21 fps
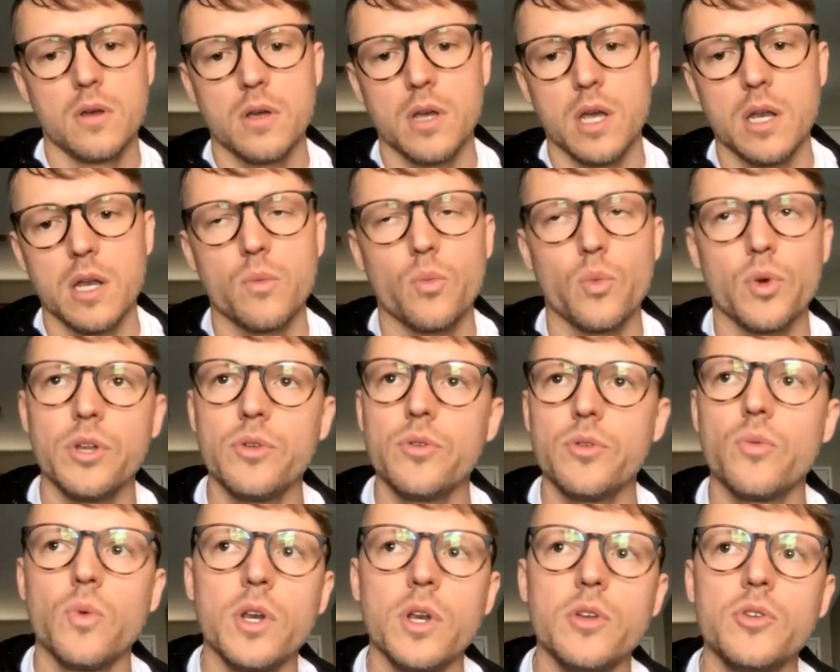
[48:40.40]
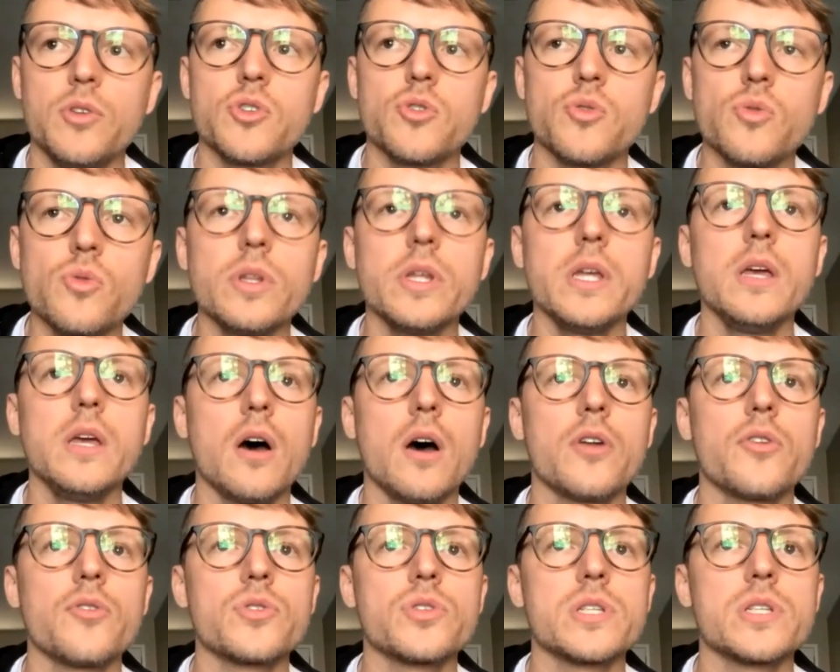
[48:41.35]
And when you truly
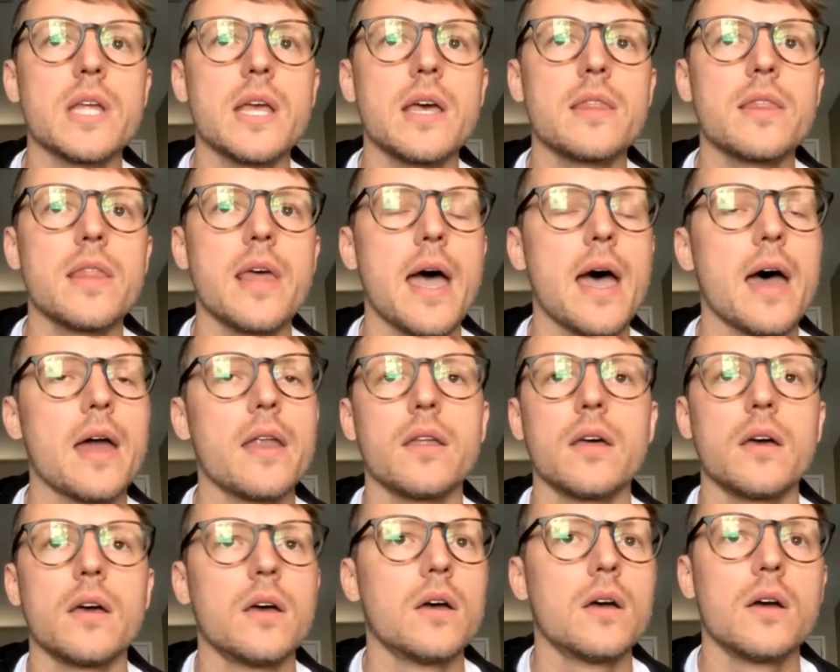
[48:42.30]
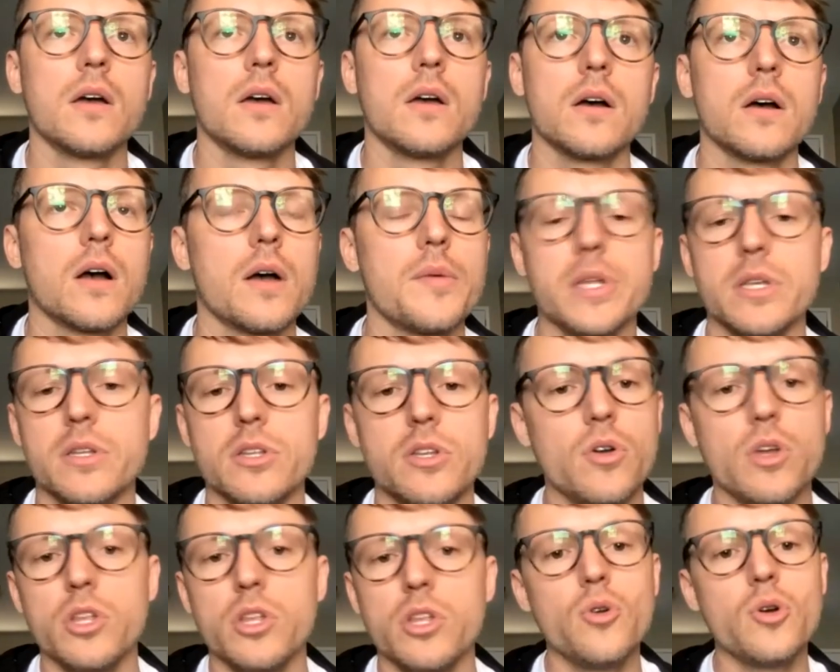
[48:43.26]
understand that, I mean,
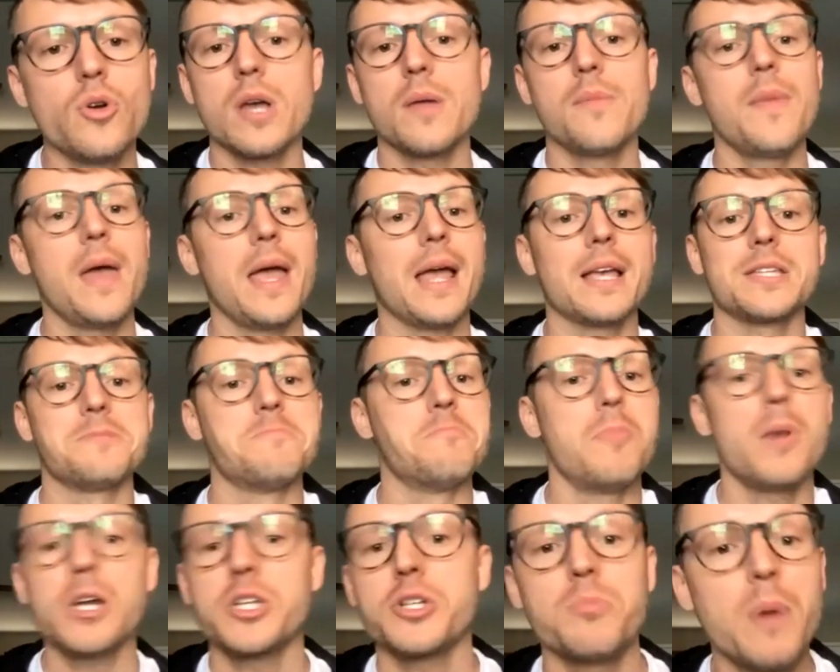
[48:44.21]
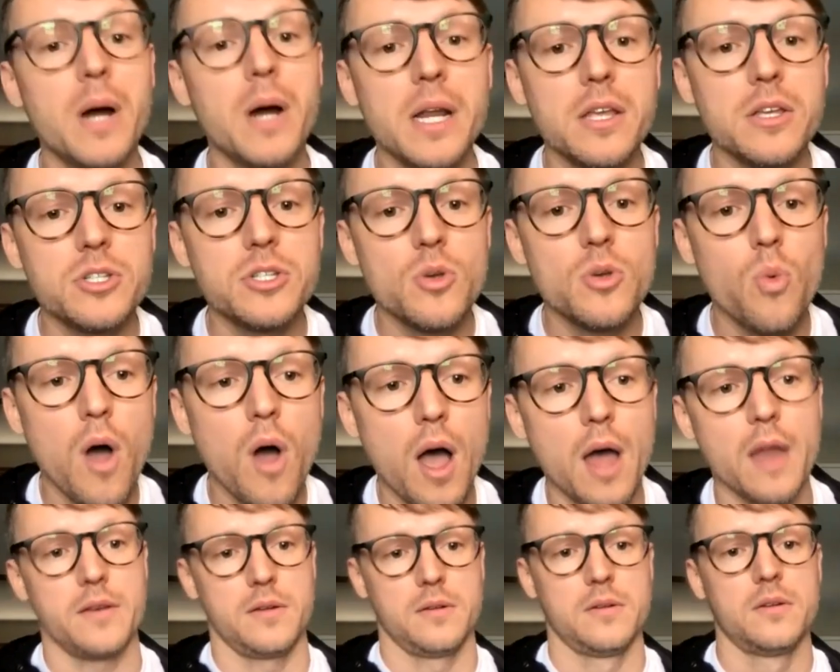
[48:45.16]
you can make as much money as you
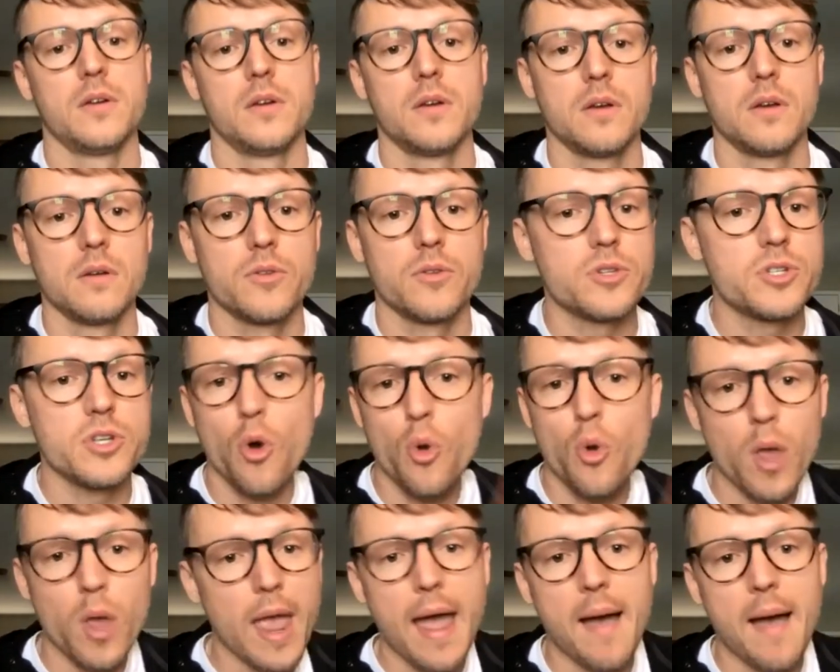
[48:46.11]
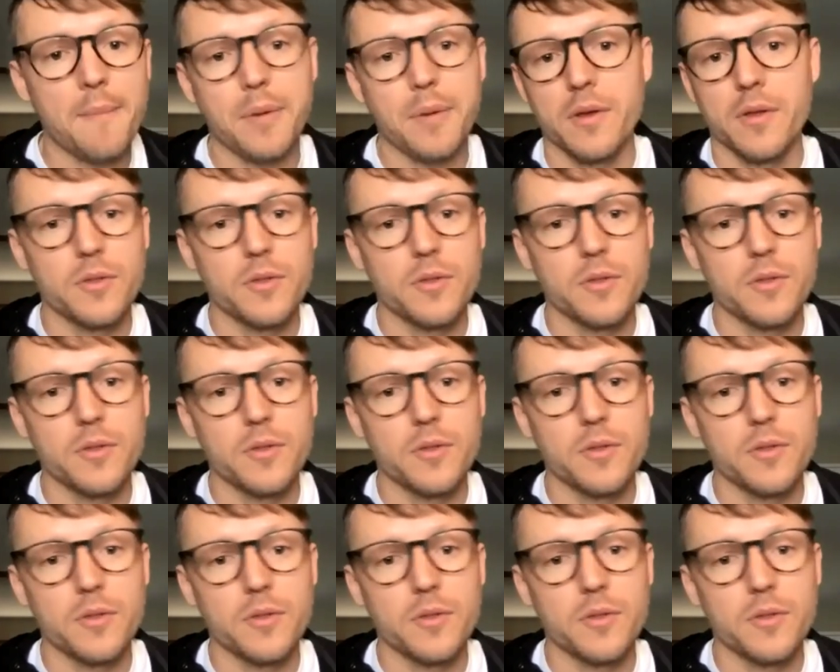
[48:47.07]
want. There's no cap.